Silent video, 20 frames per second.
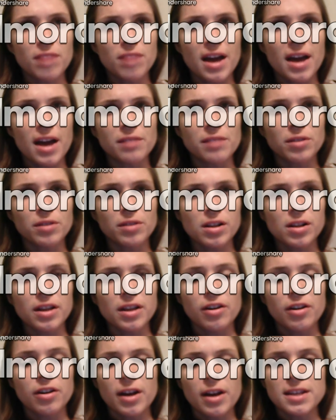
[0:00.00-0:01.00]
had a
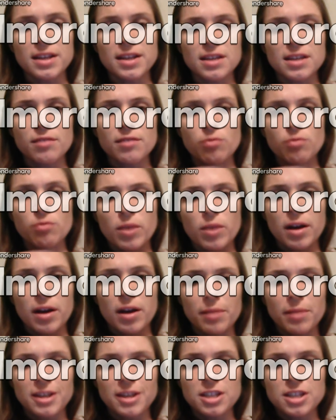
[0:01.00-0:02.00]
clear idea of where
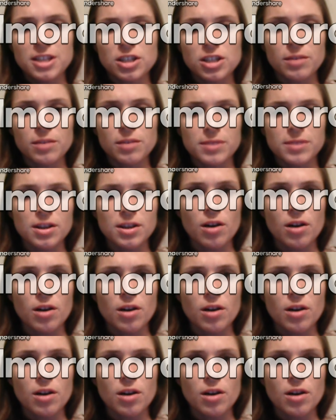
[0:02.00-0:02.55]
my teaching was